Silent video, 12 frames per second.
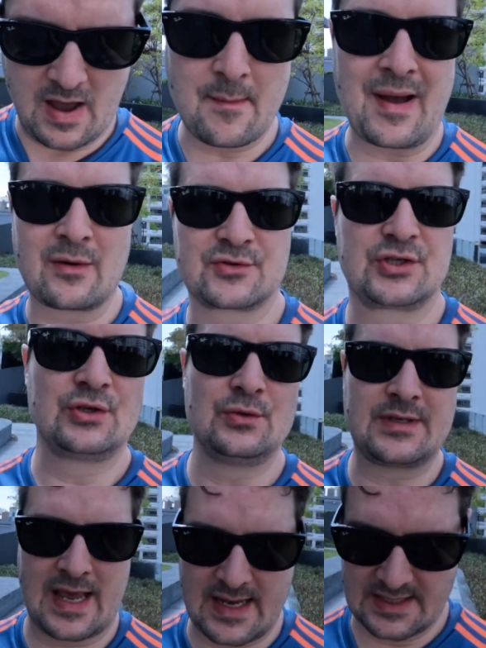About 2
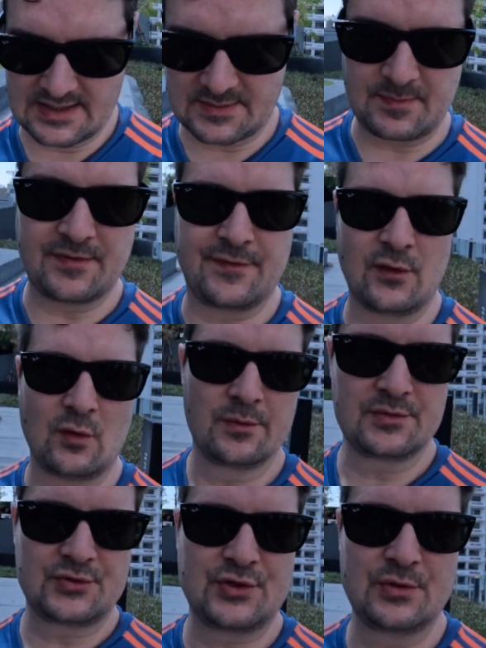days before we
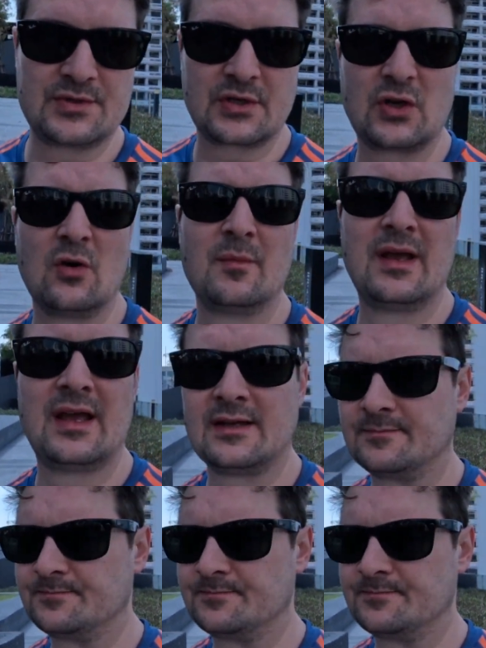was due to come here,